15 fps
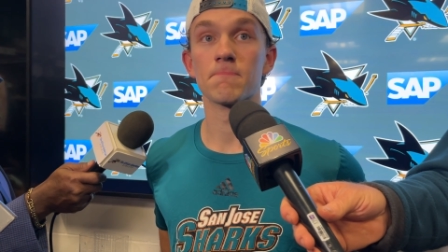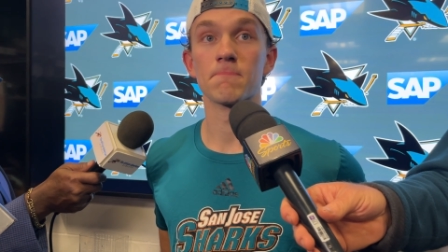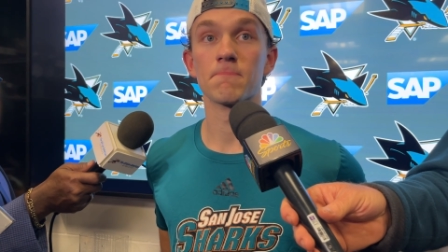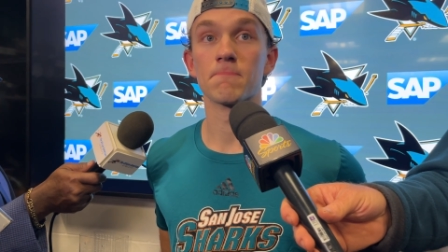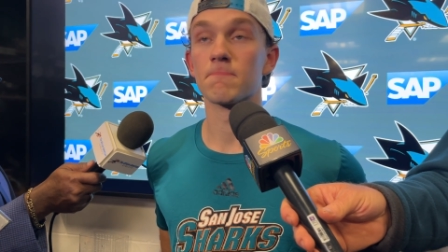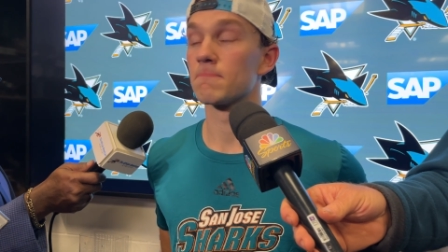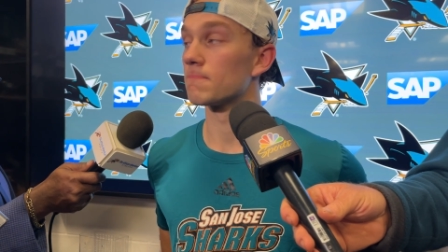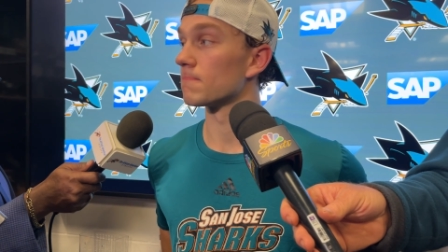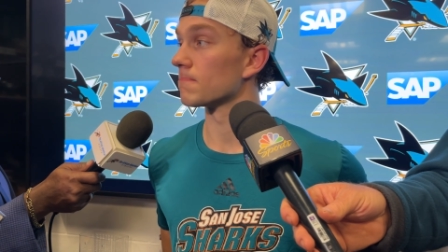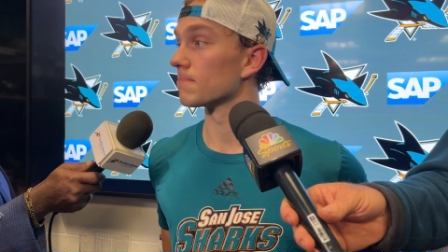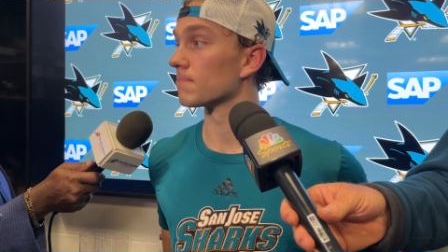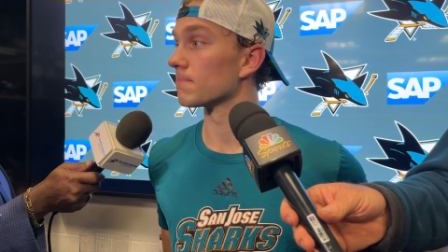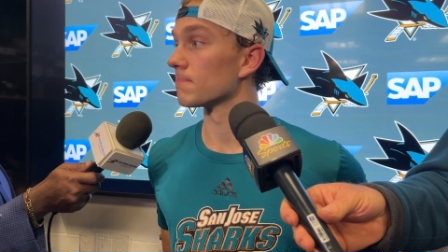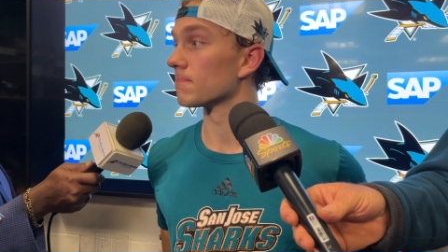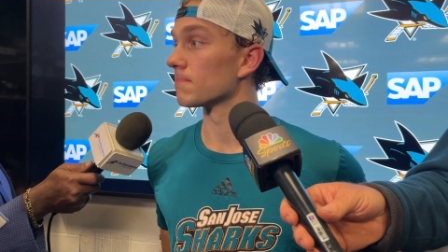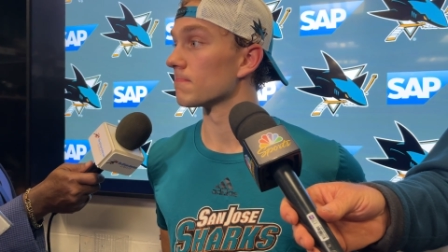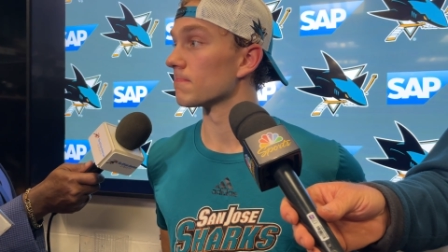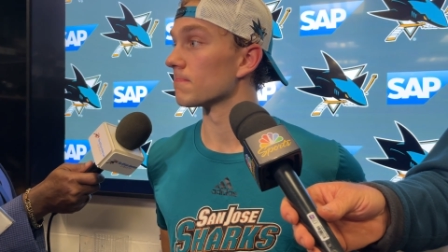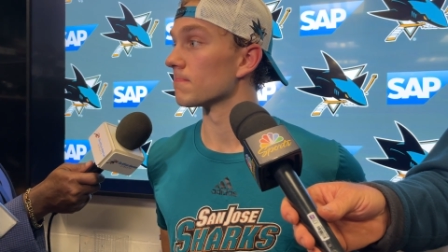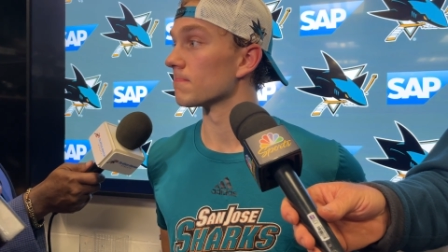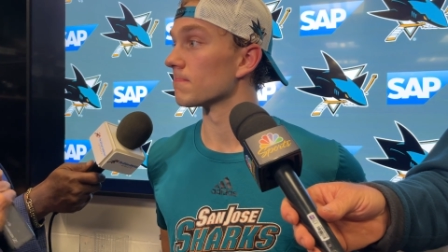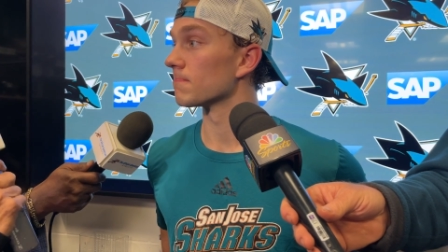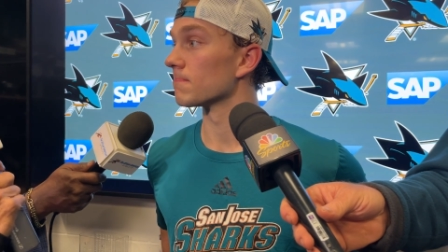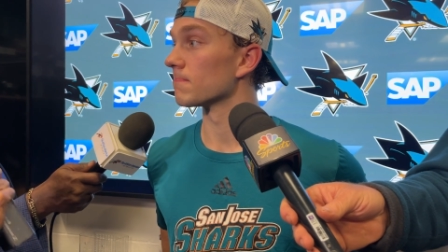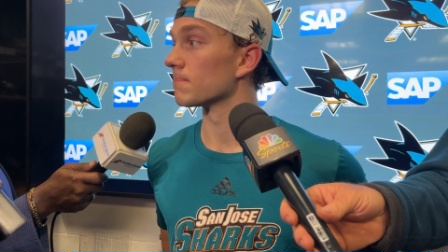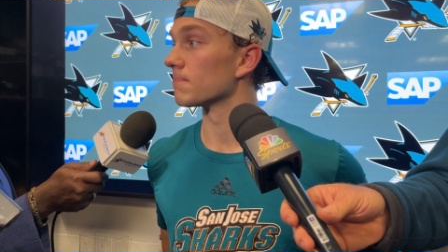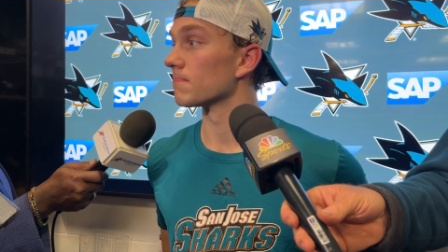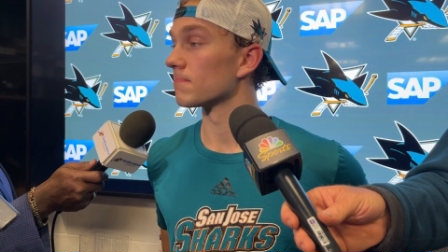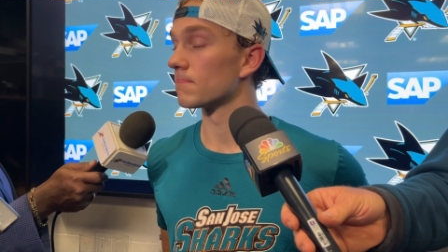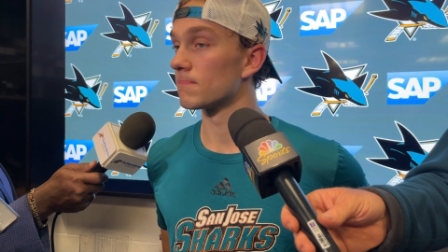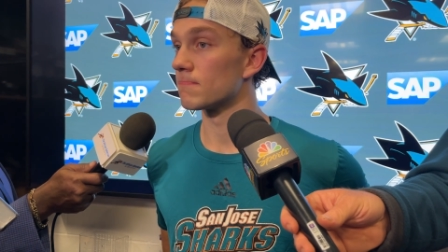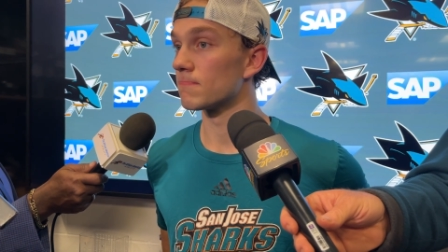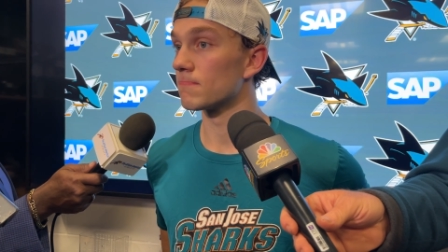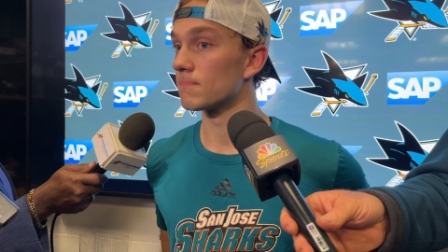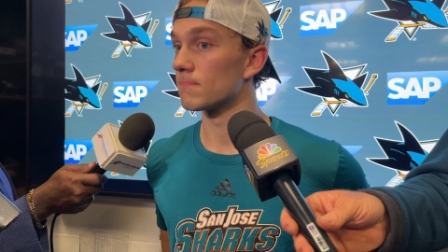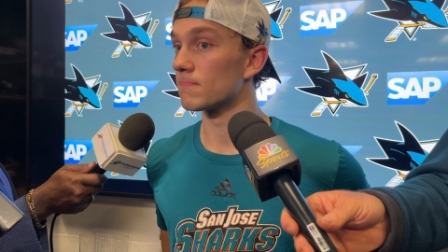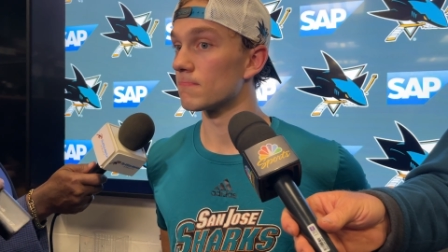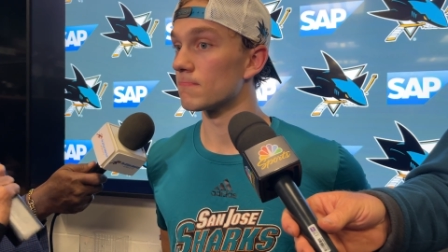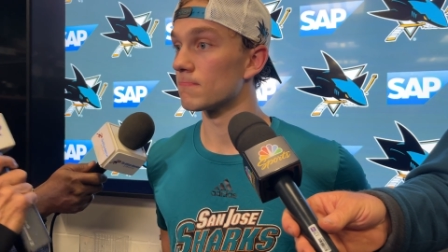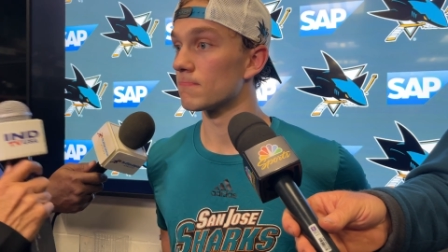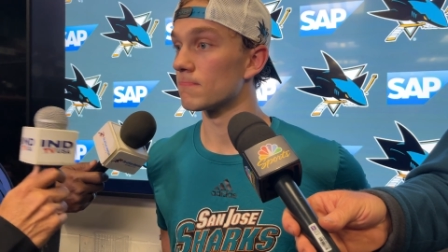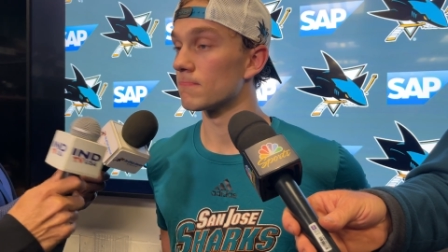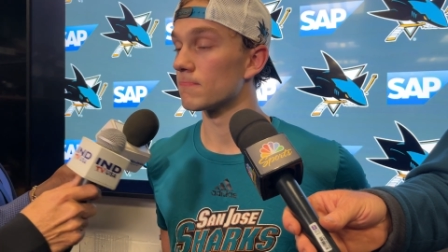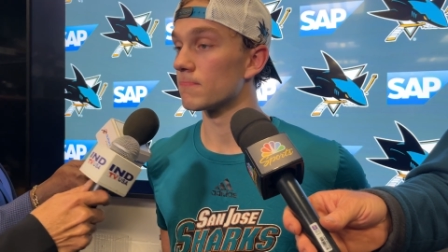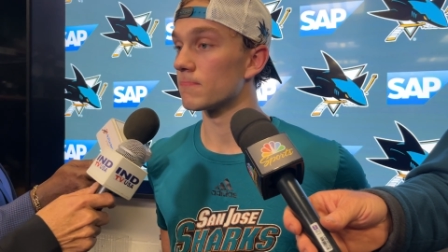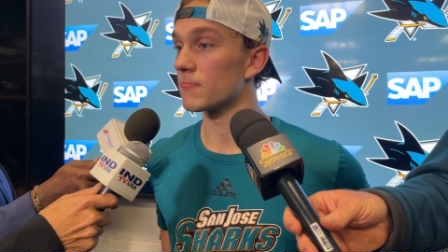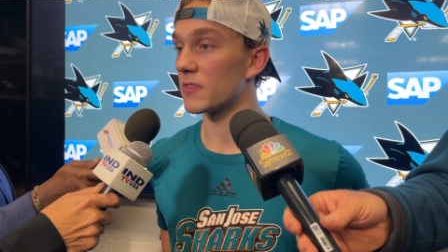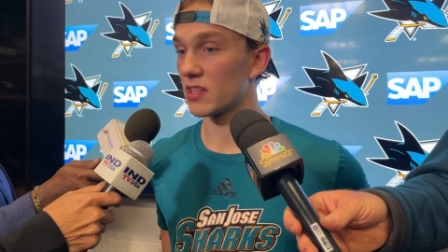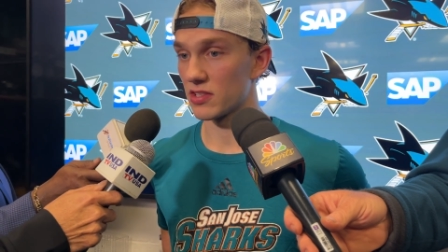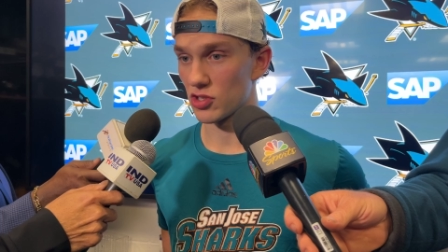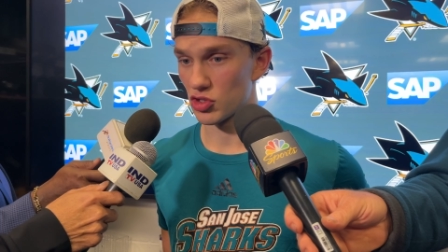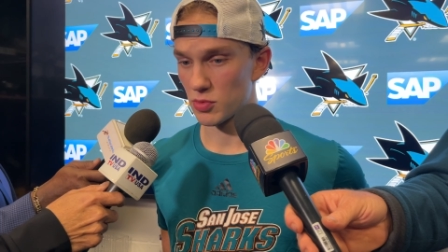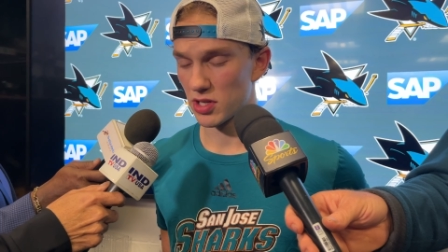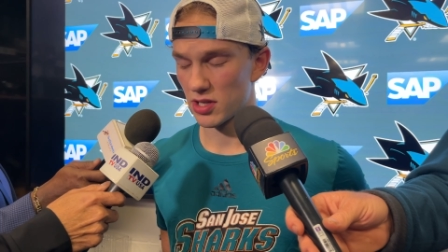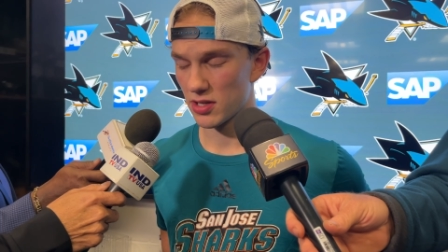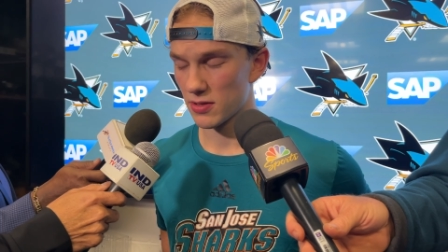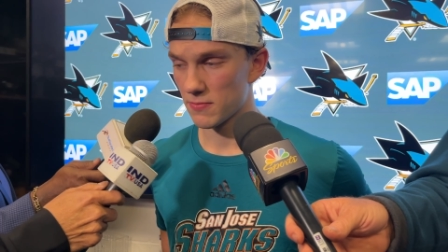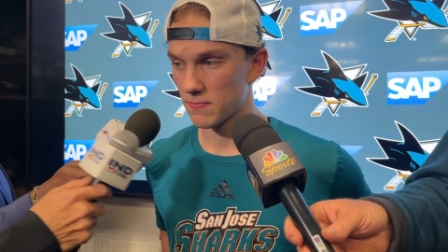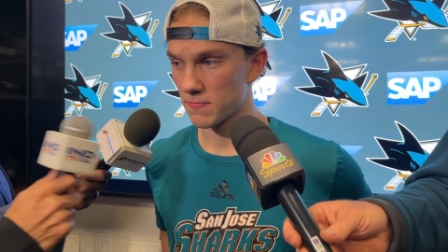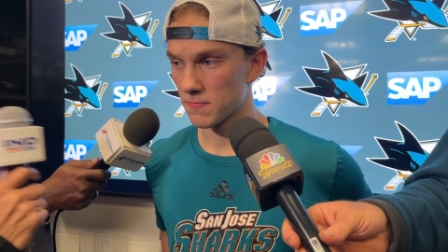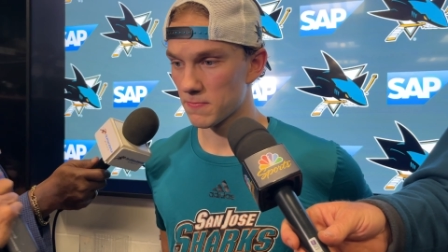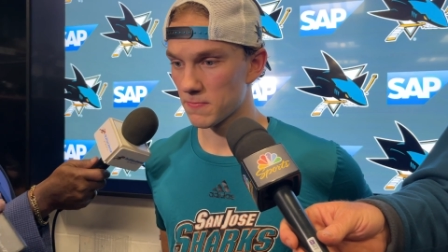you first on the board, on, on the sideboard, right?